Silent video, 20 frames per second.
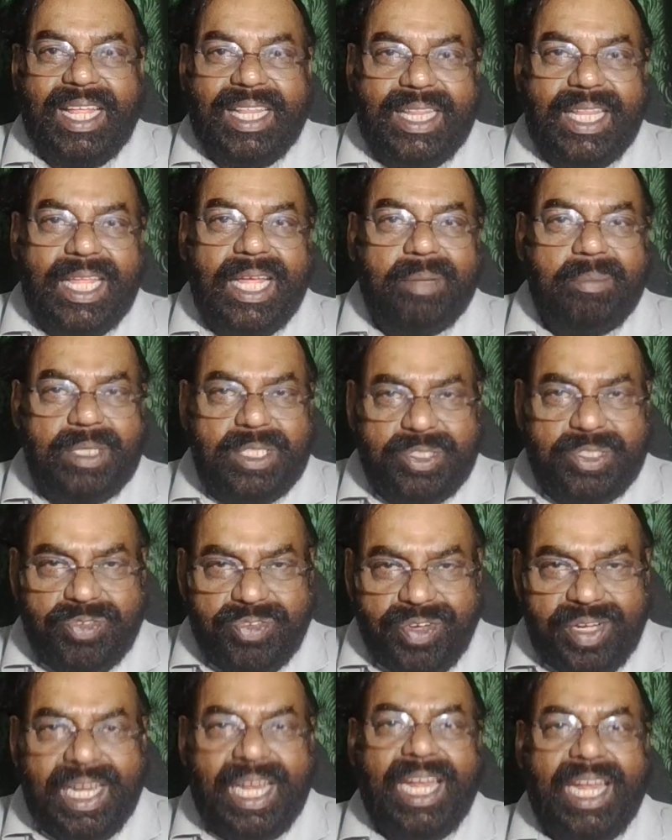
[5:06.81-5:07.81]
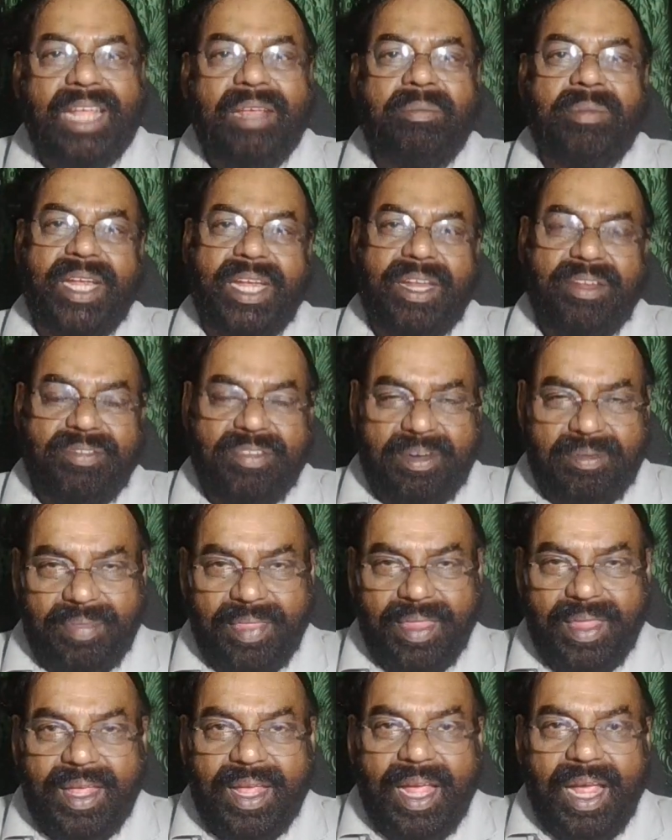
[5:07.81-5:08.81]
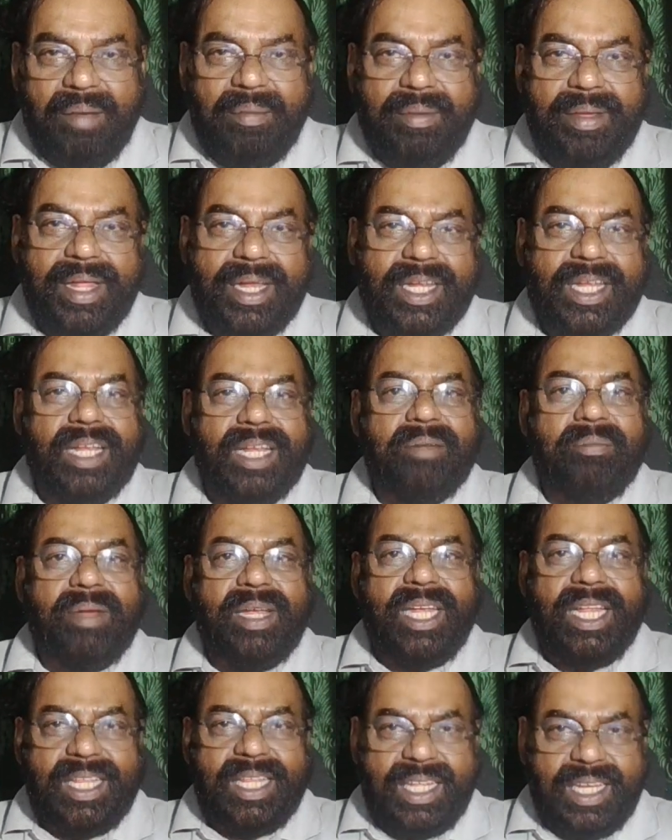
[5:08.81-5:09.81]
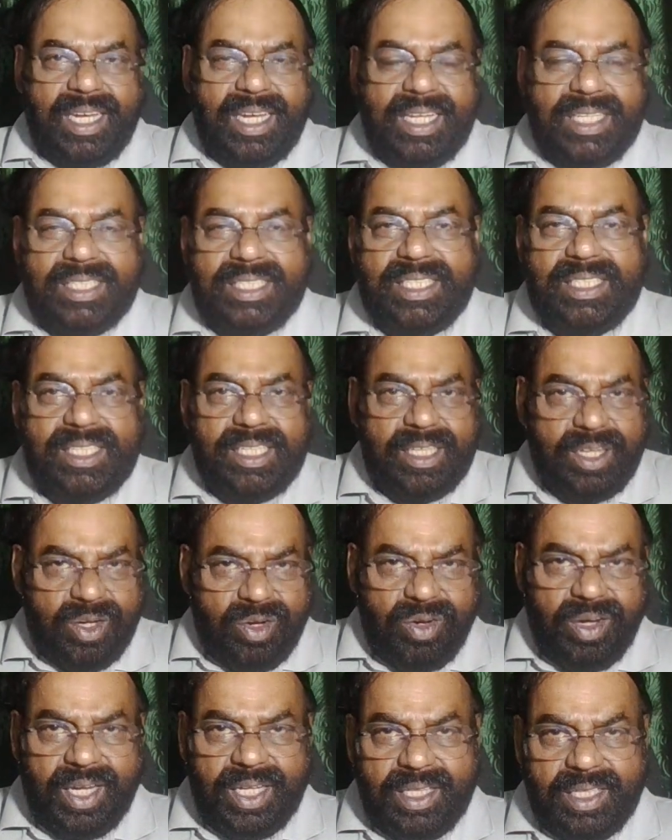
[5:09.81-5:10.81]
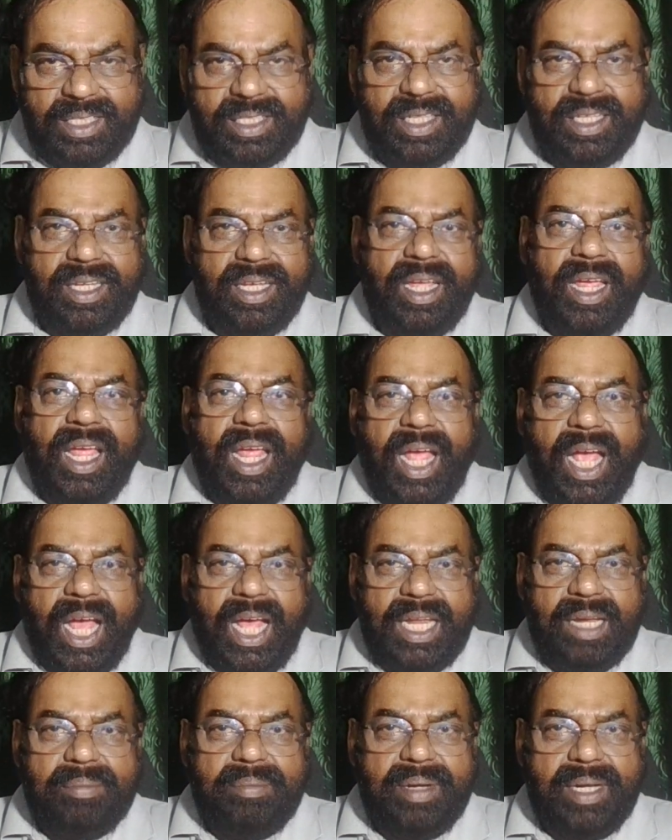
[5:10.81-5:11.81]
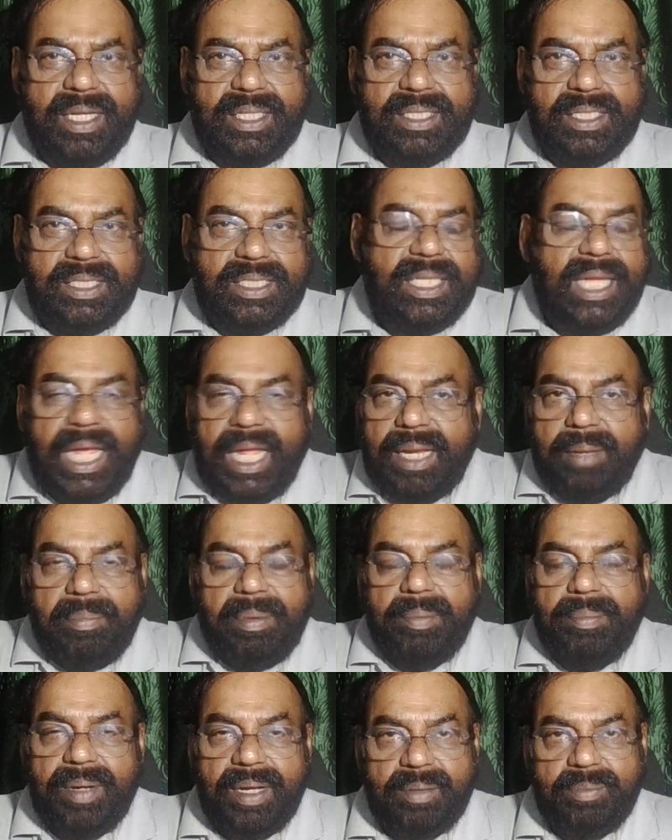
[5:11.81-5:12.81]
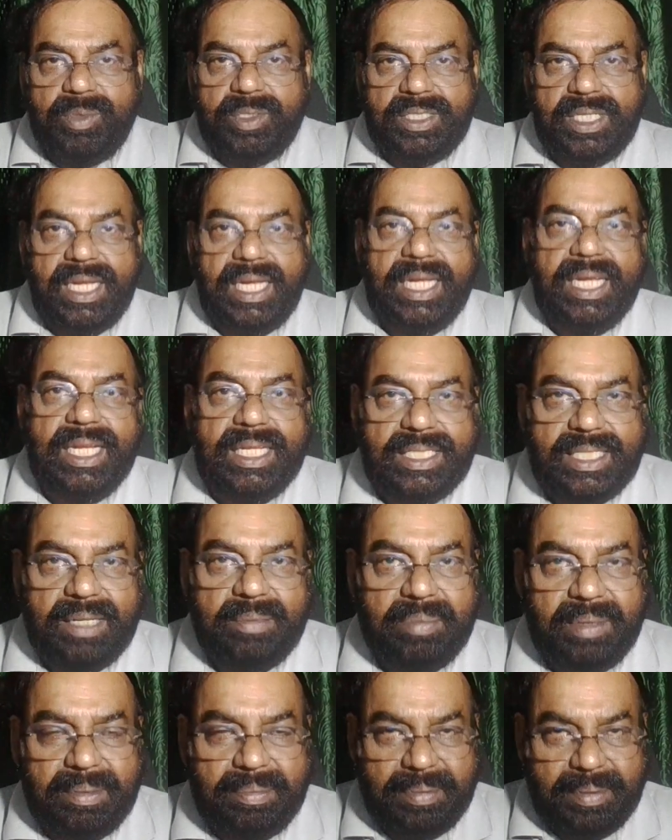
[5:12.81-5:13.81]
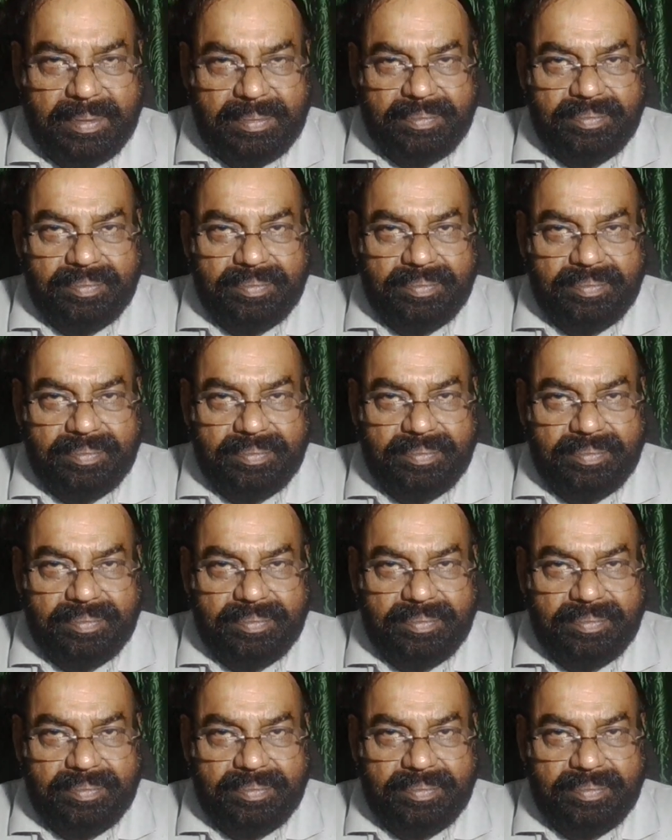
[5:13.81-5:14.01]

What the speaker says: They had been swindling money from America and many other nations, including the Arab nations. The Arab people are mostly innocent people.